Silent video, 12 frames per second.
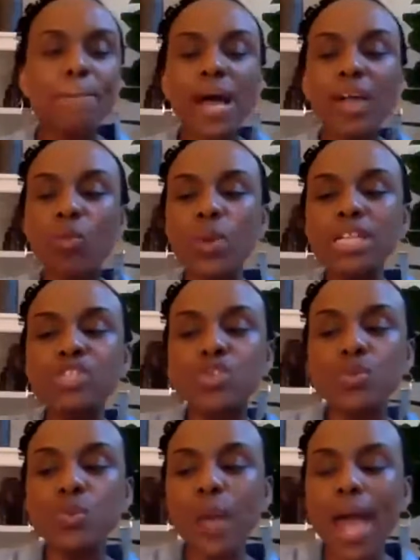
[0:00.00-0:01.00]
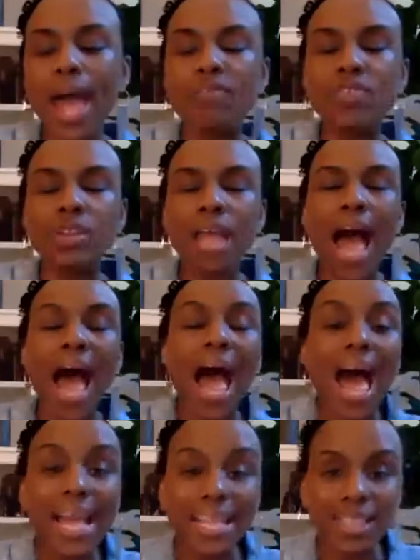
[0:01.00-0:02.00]
But we do have to,
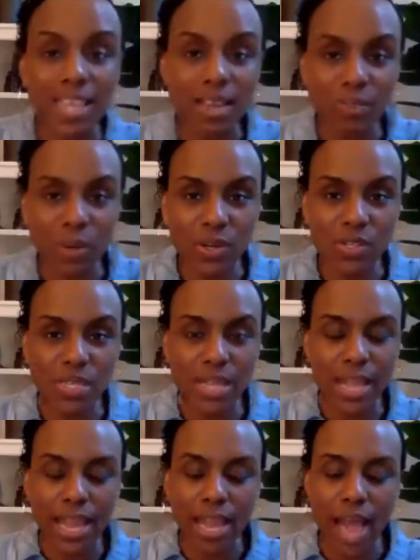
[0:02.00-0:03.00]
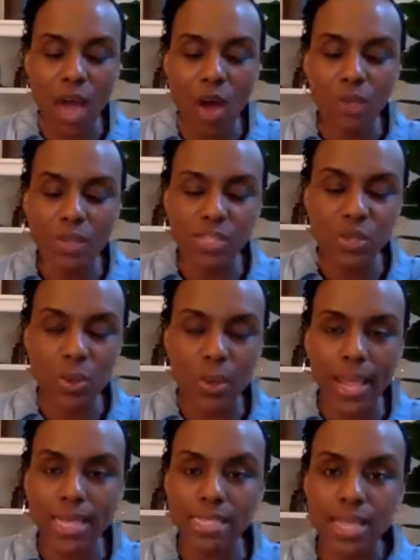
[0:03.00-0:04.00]
I think personally, and I hope this is
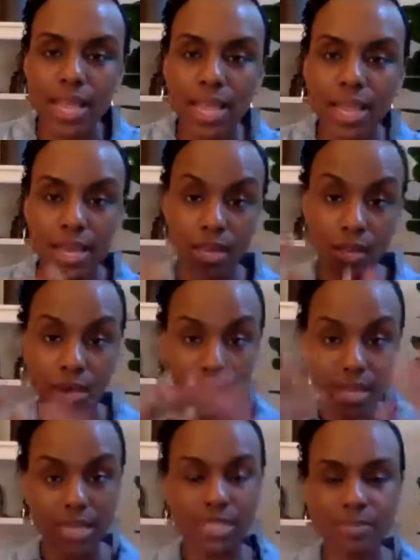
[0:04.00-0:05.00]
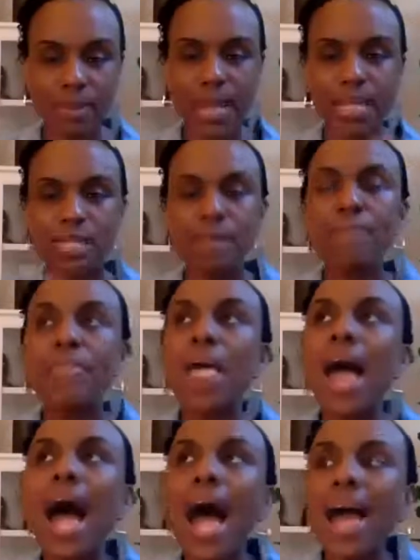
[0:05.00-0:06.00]
okay to say in this space,
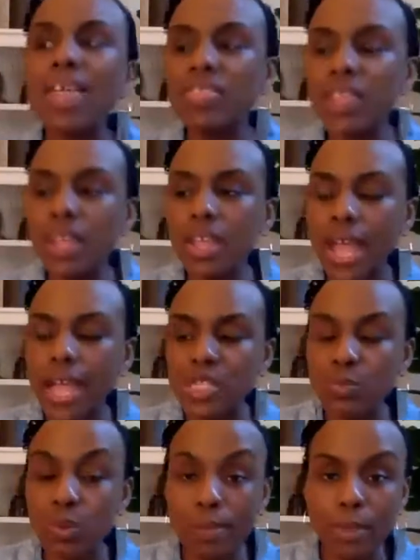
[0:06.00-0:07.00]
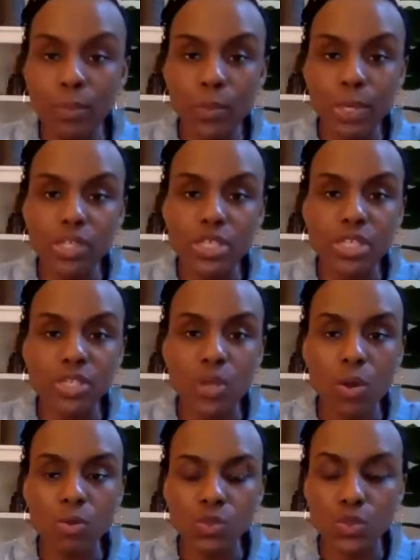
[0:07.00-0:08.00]
I think as women, we just
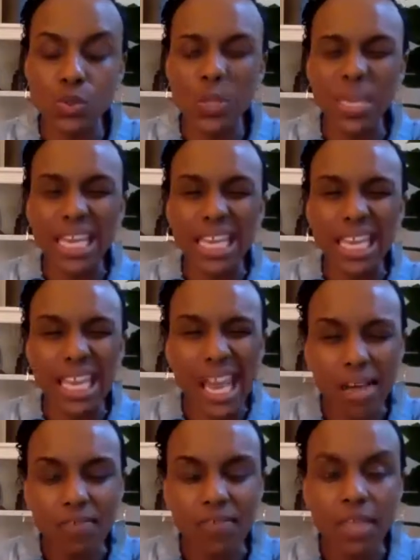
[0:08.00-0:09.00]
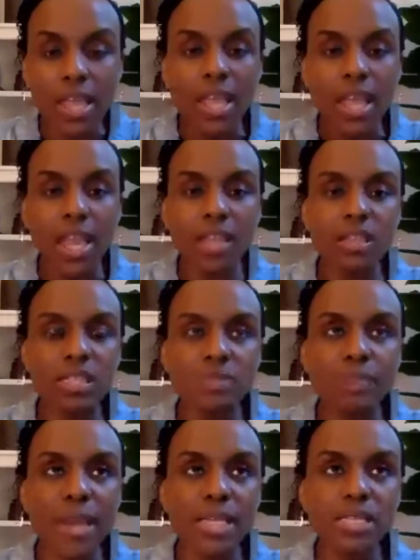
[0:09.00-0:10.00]
don't do enough in the
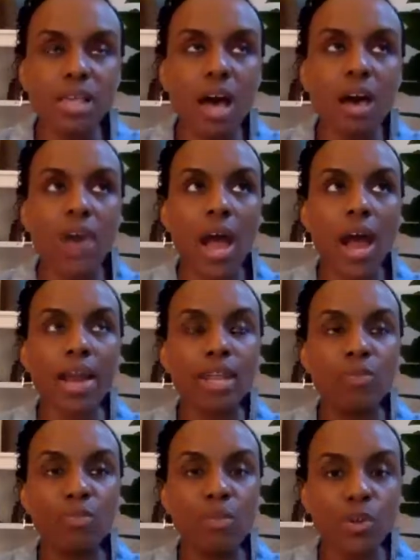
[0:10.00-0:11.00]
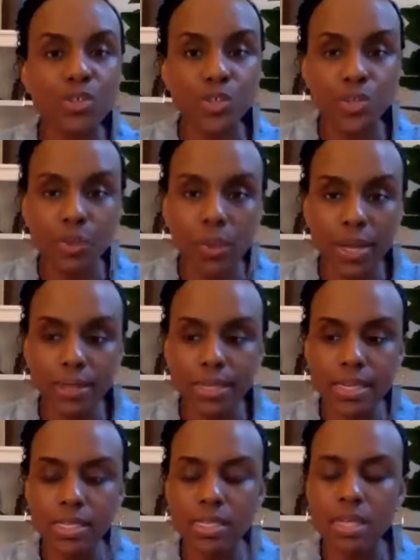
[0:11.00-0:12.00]
space of our emotional
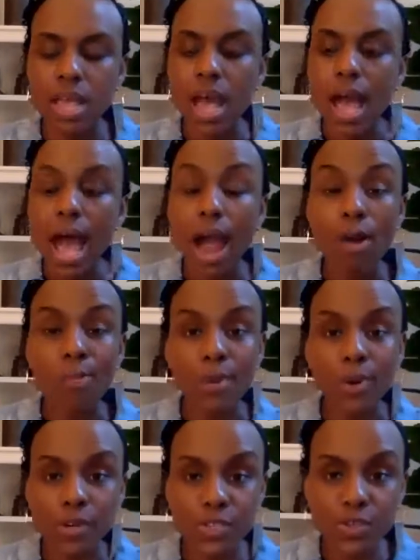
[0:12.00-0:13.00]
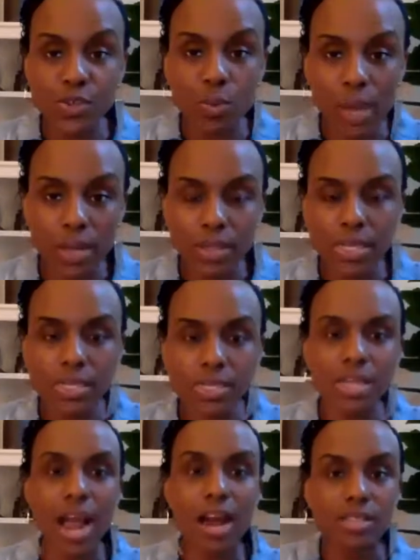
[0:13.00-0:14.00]
wellness, our personal wellness,
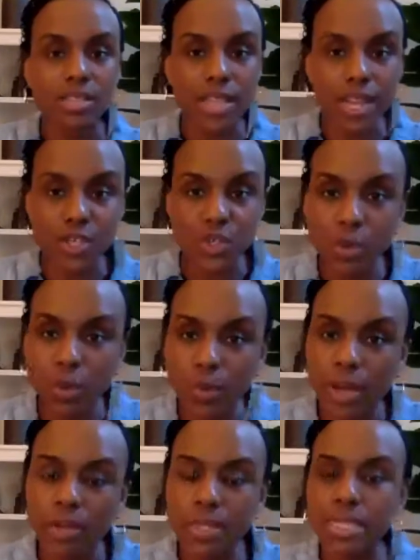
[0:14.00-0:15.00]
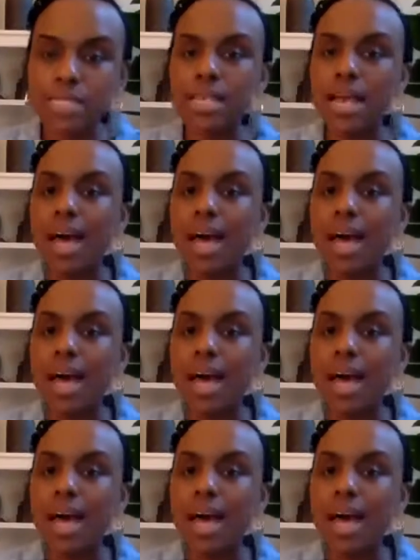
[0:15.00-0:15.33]
our sexual wellness,